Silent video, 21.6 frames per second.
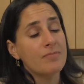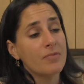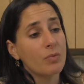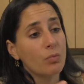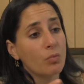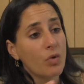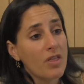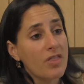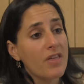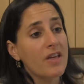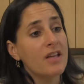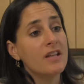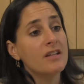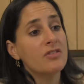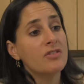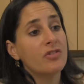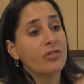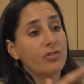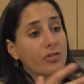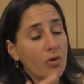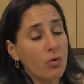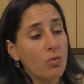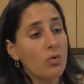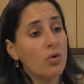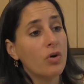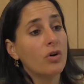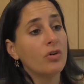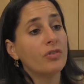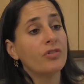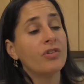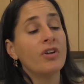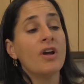within
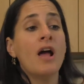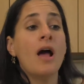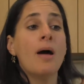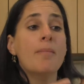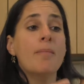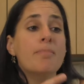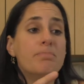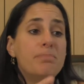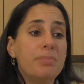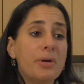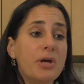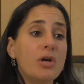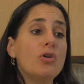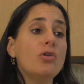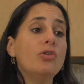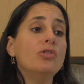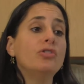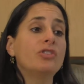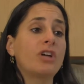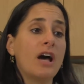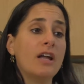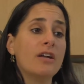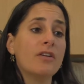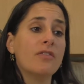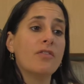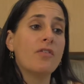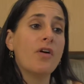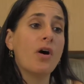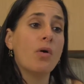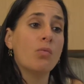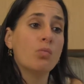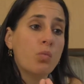schools build kind
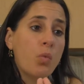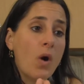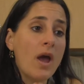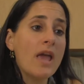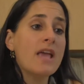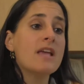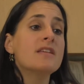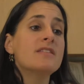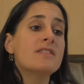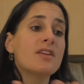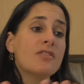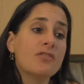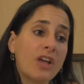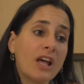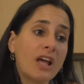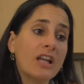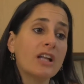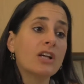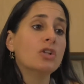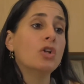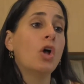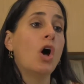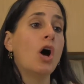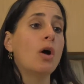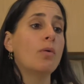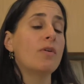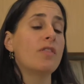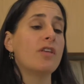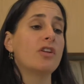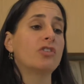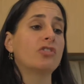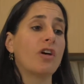of ways of getting along
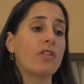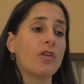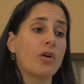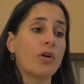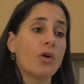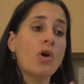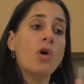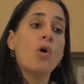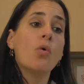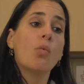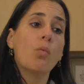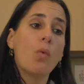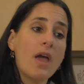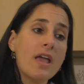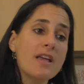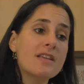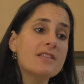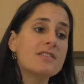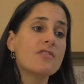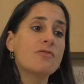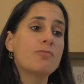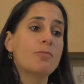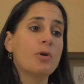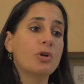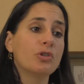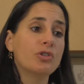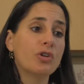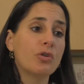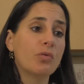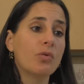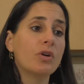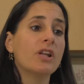with each other, ways of
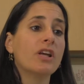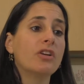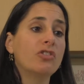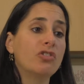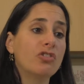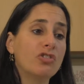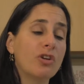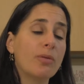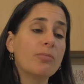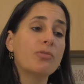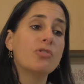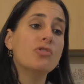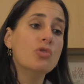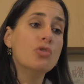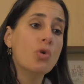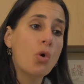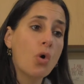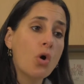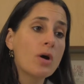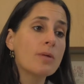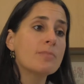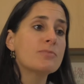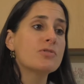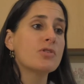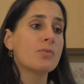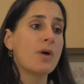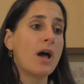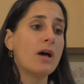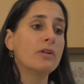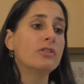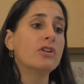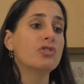building relationships, norms
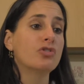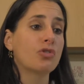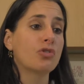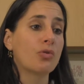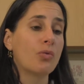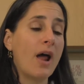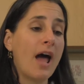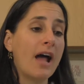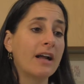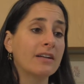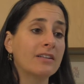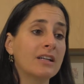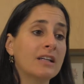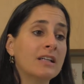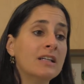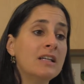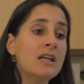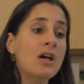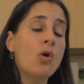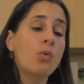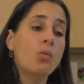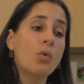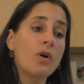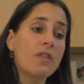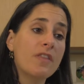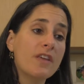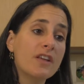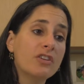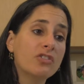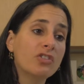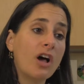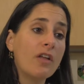around interacting with
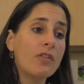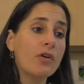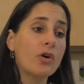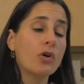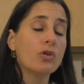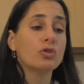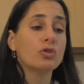each other,